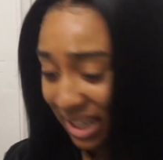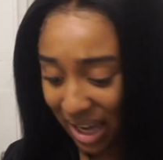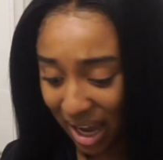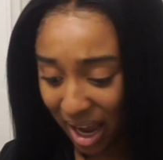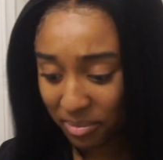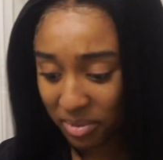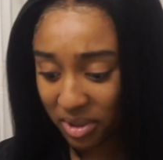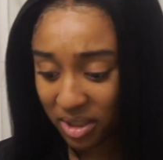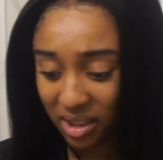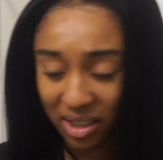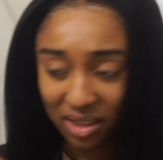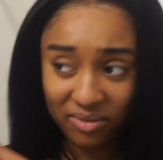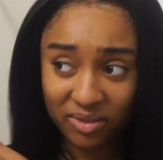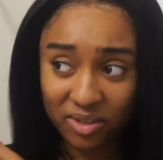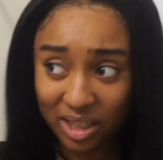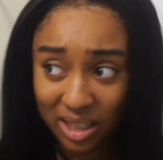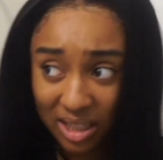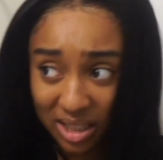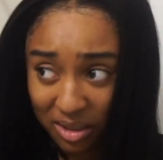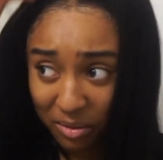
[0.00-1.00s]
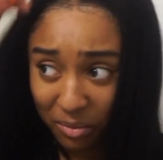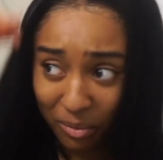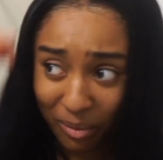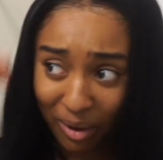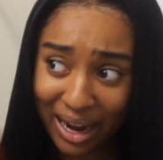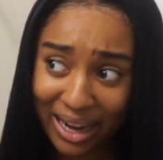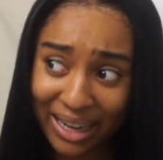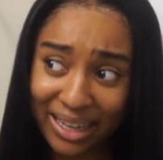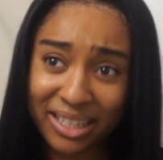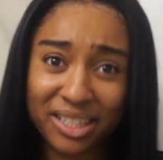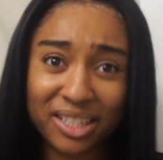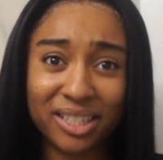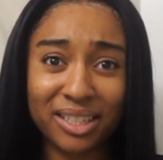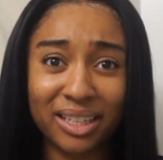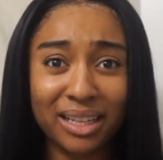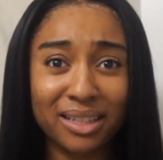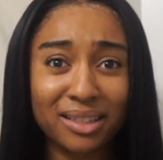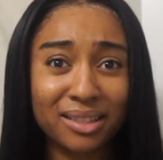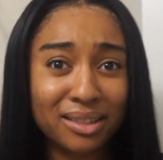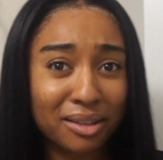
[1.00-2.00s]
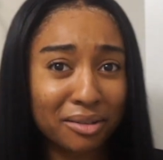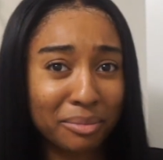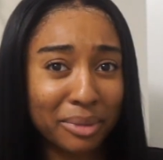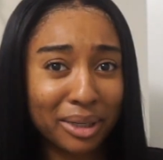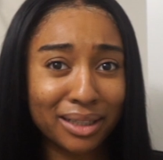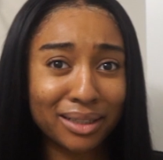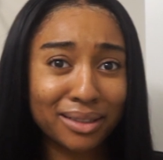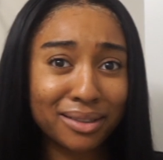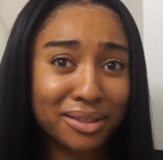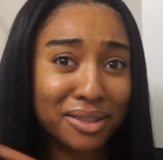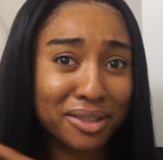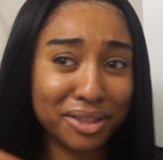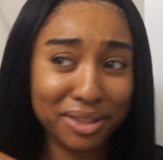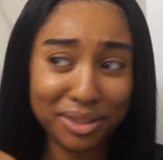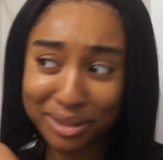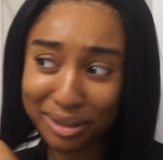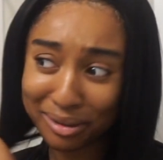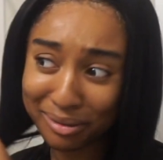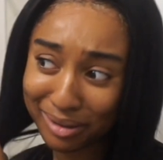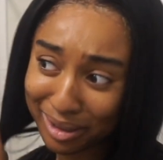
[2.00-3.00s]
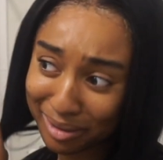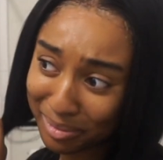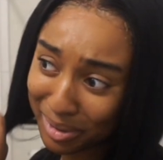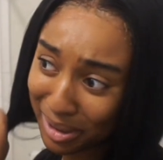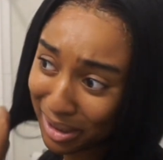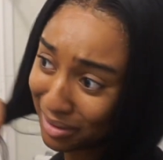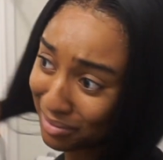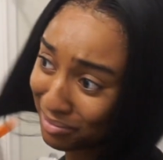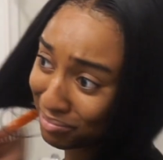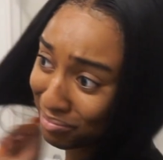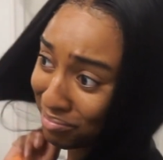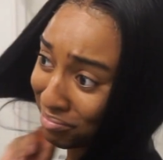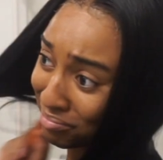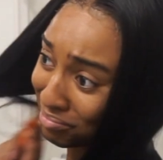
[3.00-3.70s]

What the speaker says: I'm just confused as to why it sheds so much. You know what I mean?